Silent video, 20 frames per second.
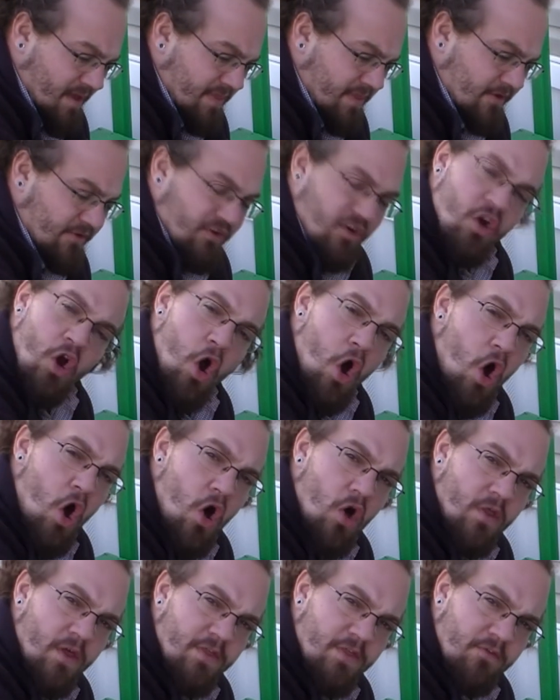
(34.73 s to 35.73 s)
There's a
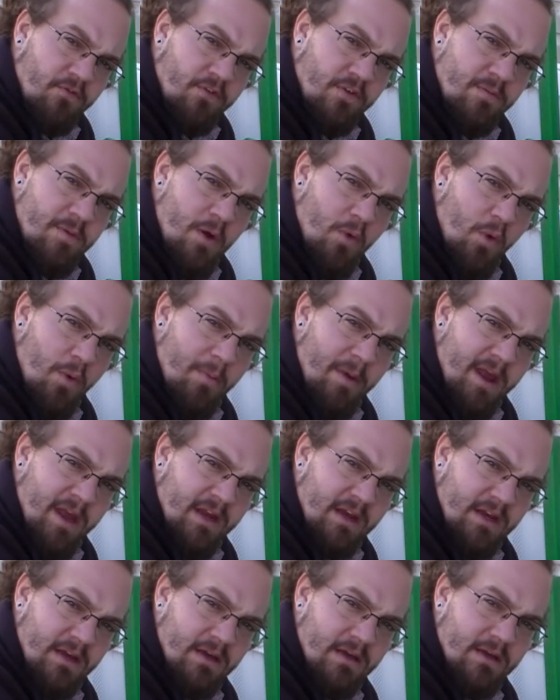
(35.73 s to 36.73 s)
call that the female will
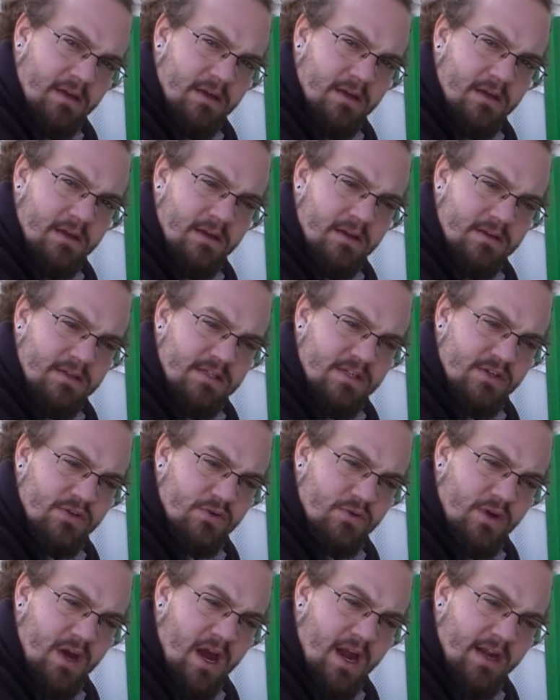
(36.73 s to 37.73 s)
make
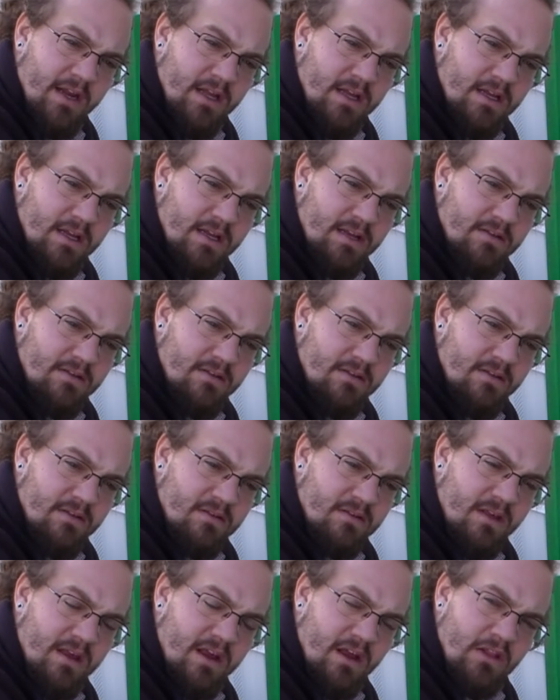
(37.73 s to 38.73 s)
to kind of,
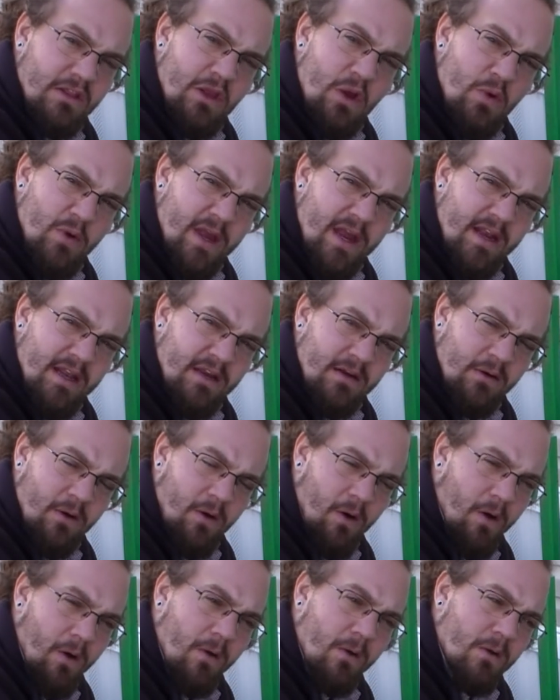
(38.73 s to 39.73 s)
it's like a locating
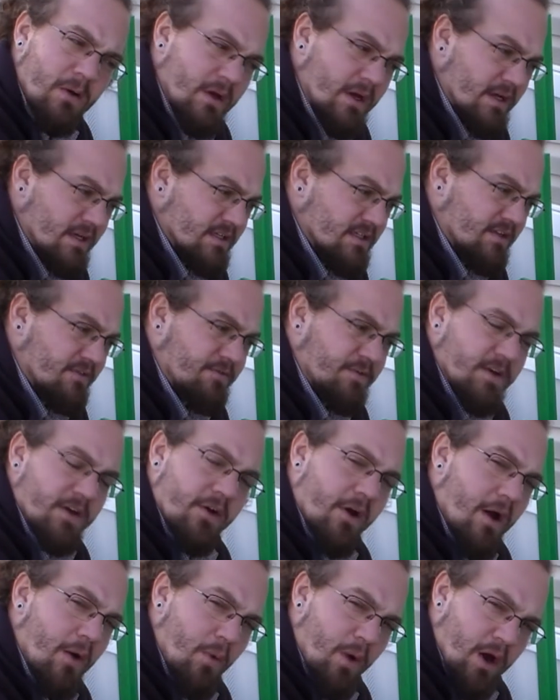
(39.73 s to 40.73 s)
call to
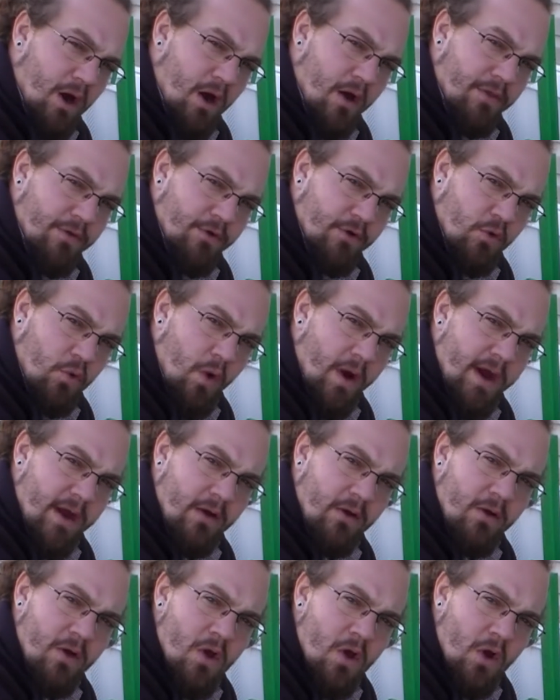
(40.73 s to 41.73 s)
figure out where other
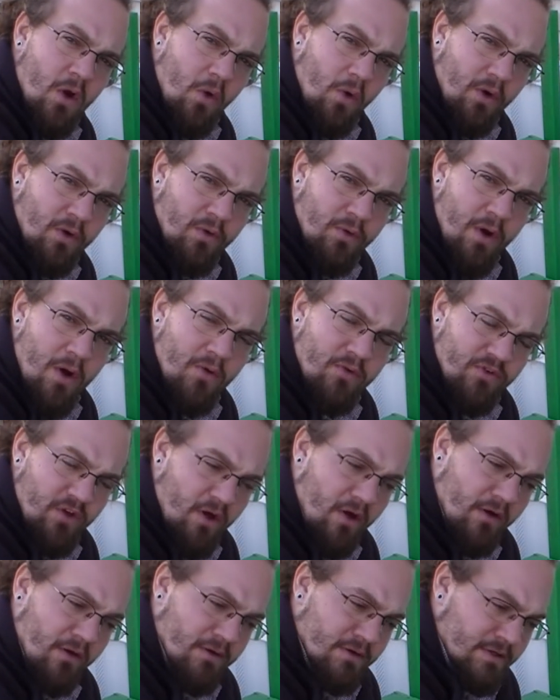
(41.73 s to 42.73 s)
quail or crows are.